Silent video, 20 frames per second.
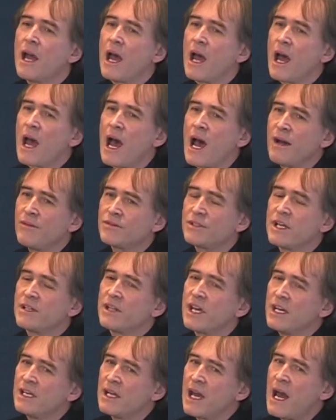After
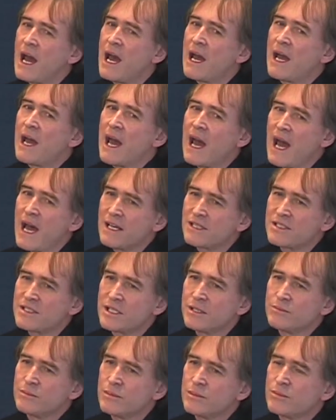they'd asked
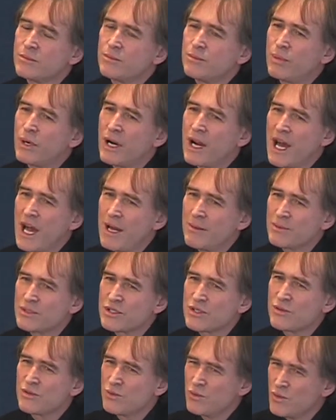them
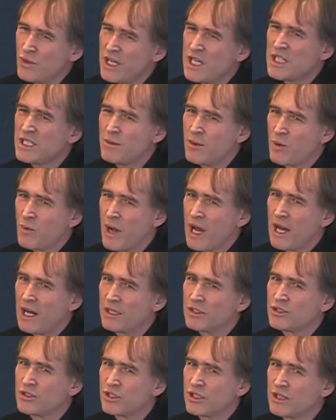perhaps reasonably
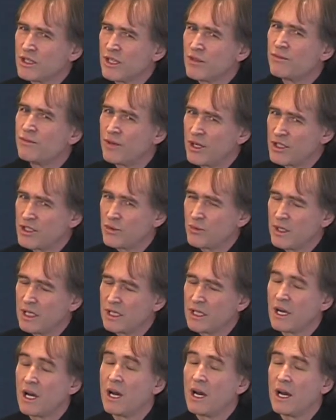well during the first
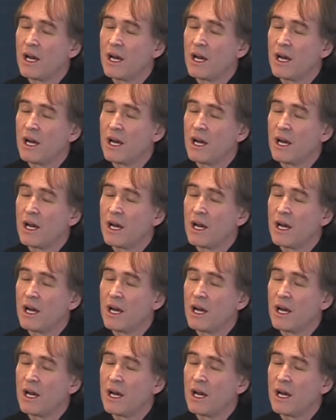week